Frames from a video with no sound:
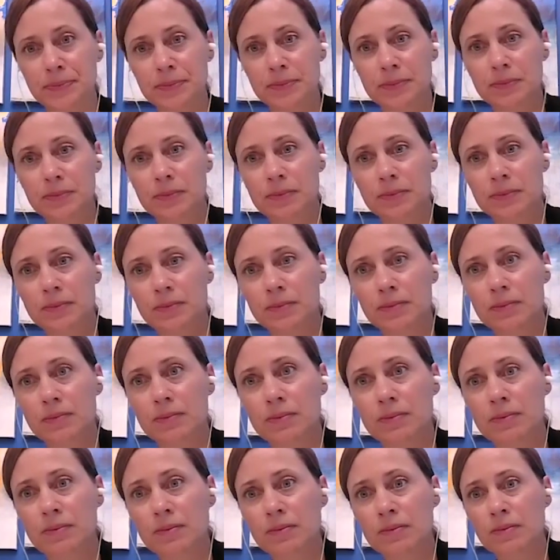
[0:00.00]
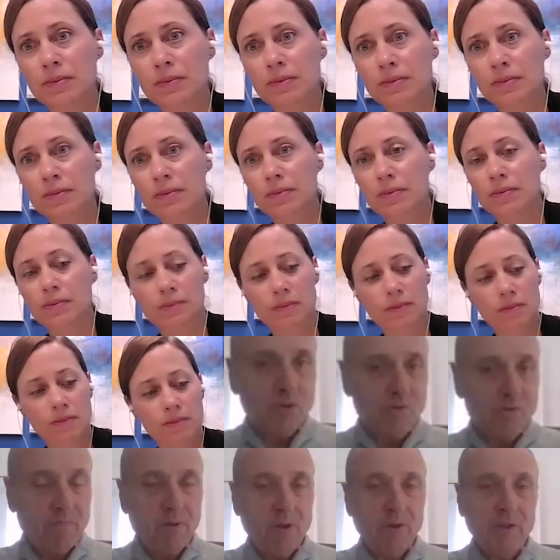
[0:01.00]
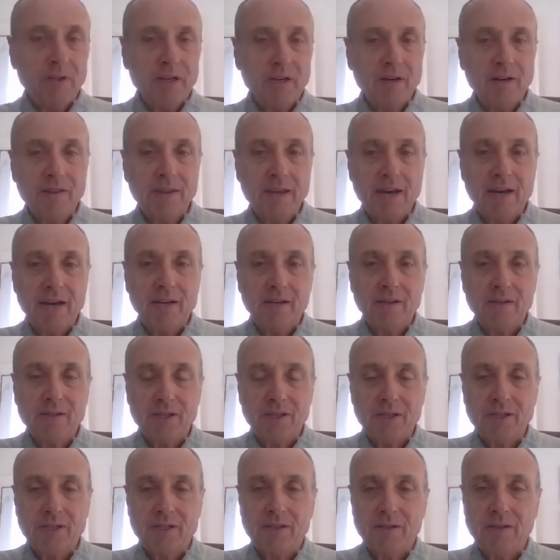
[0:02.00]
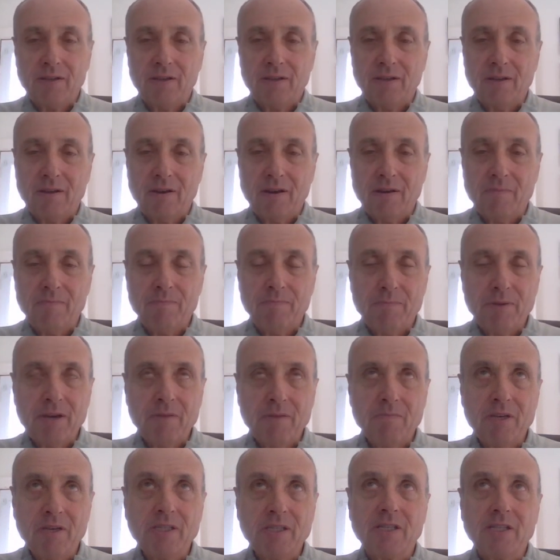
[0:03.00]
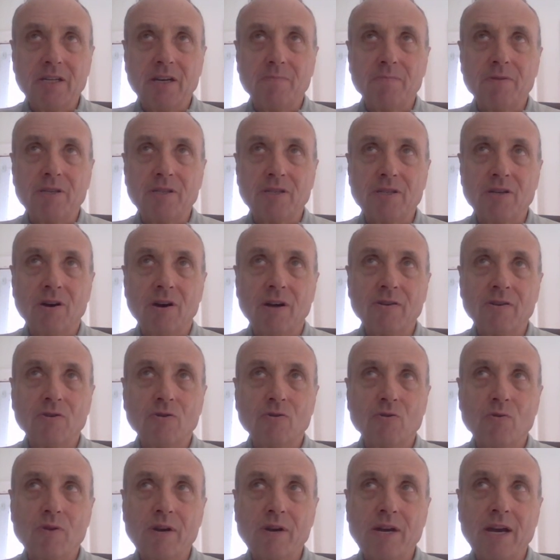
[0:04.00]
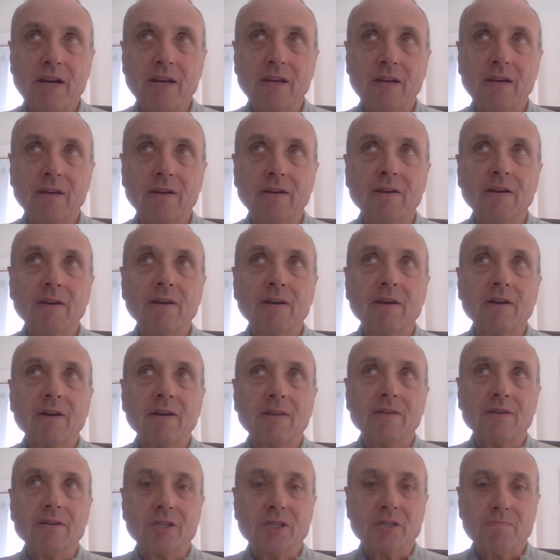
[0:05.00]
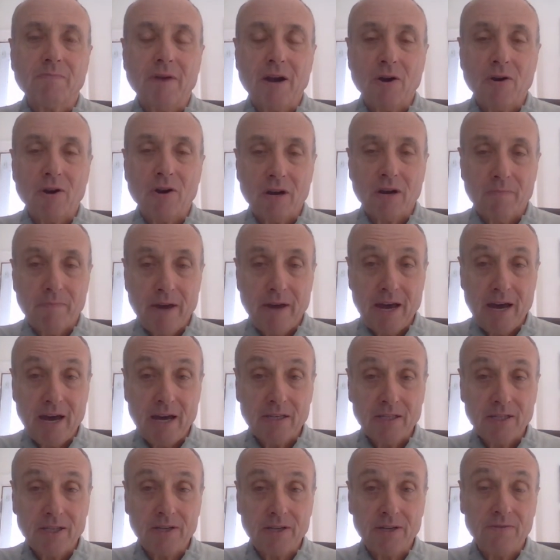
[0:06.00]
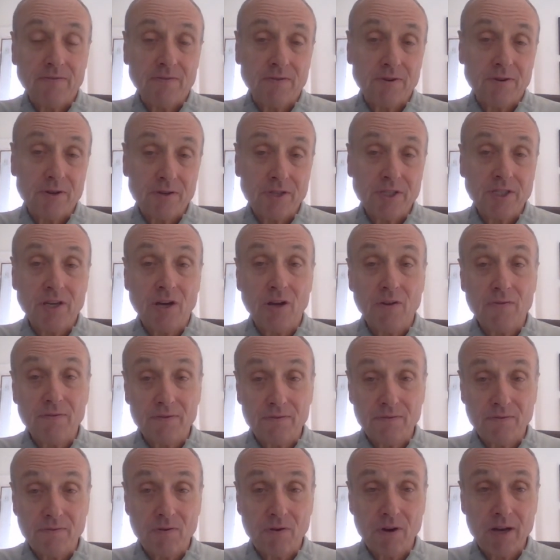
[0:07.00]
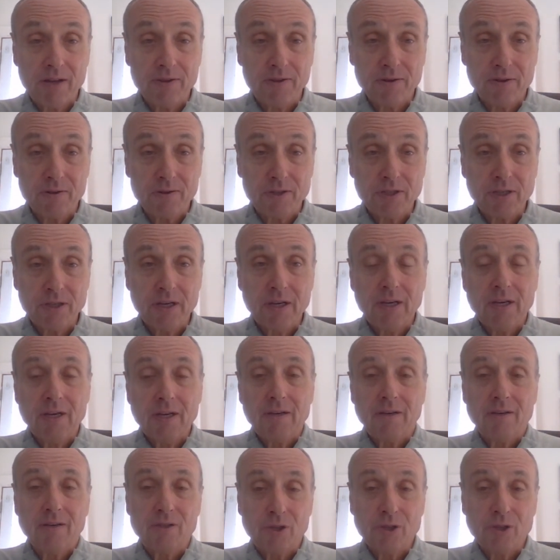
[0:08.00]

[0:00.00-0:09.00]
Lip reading: I would say that the sort of building on that is a big misstep is not creating the spare capacity for yourself and for others, because